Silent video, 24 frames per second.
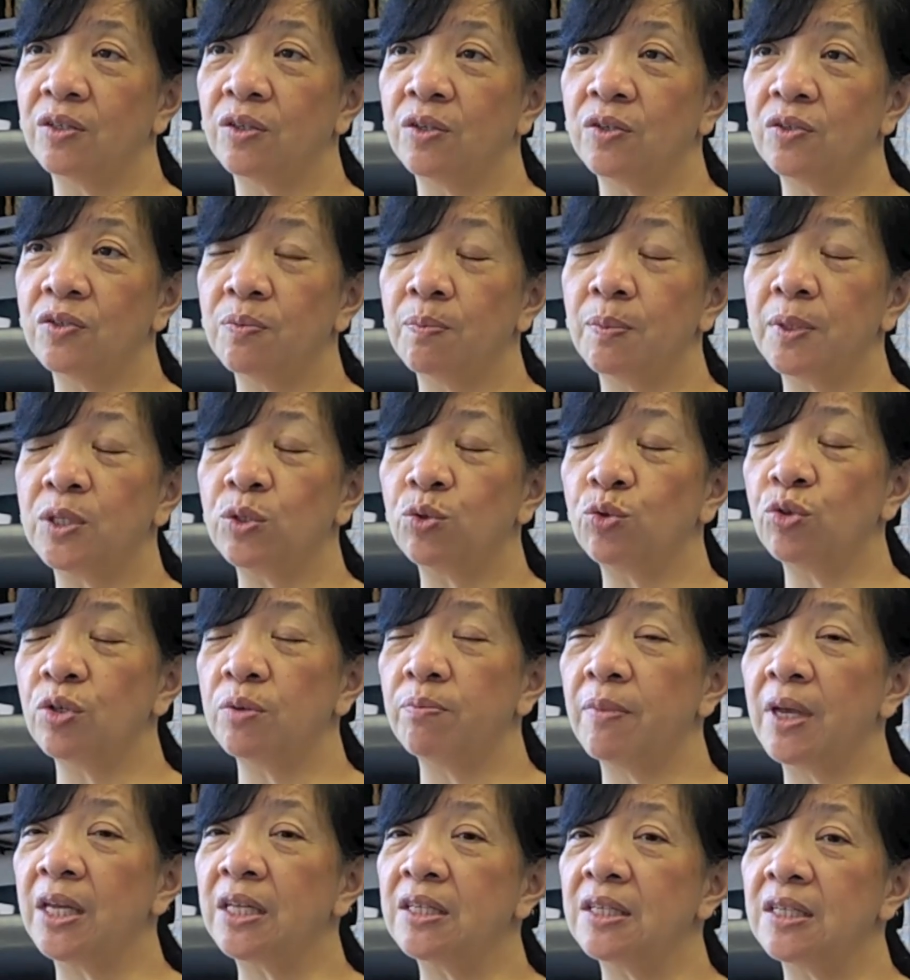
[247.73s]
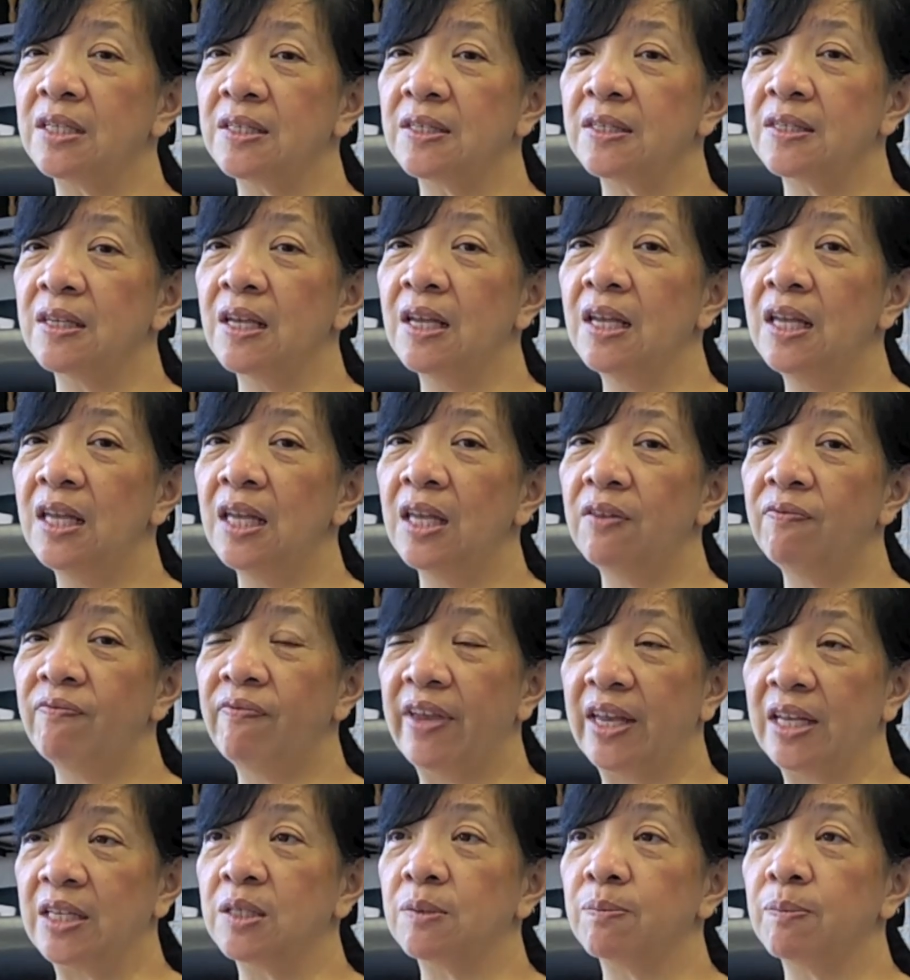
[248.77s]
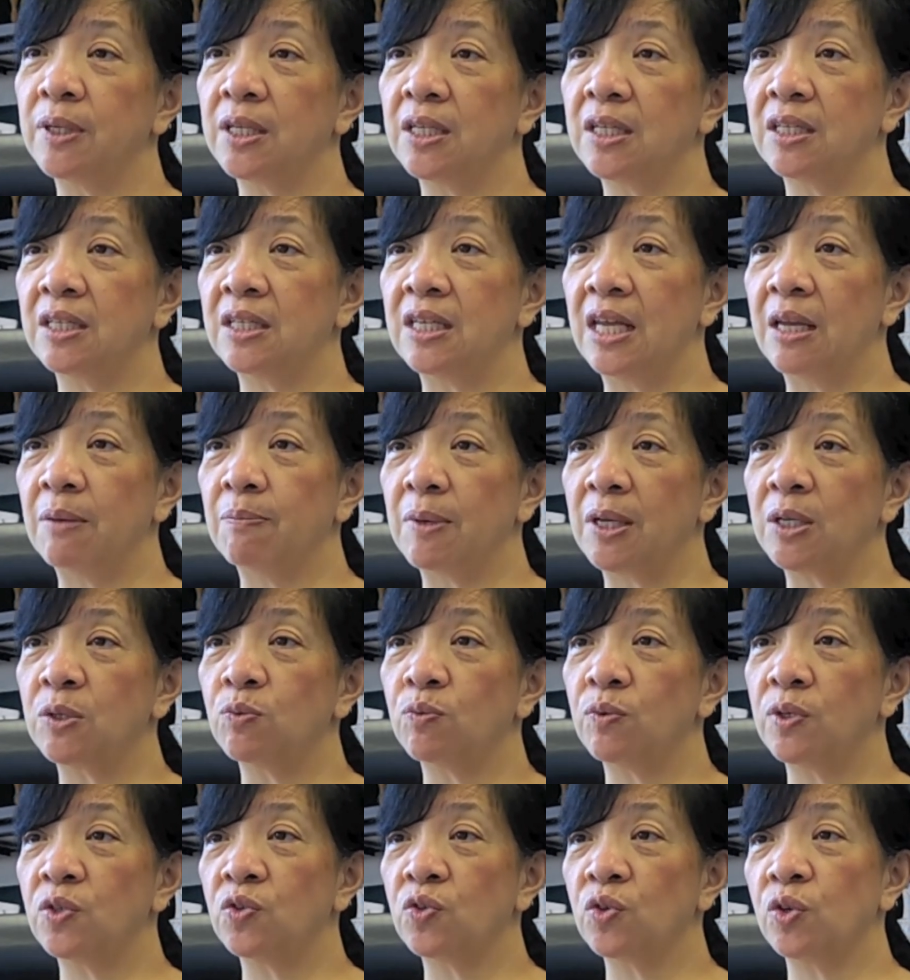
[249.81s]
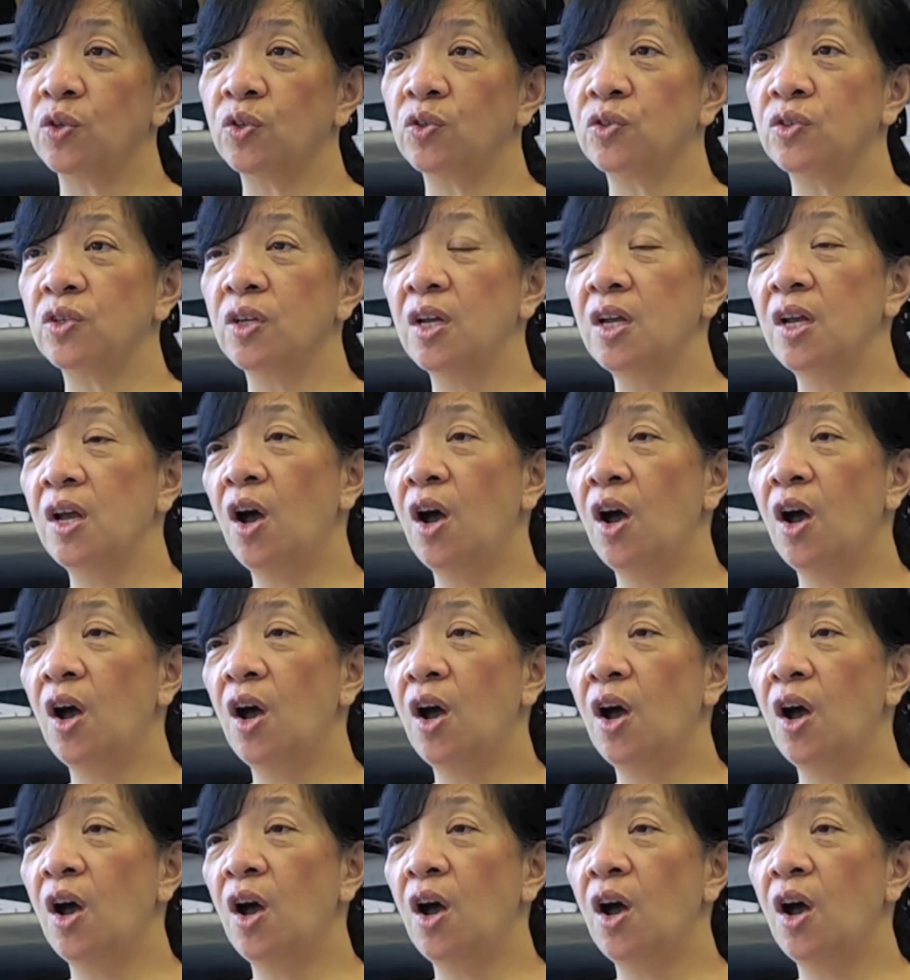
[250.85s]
there's been tremendous advancement in MS research.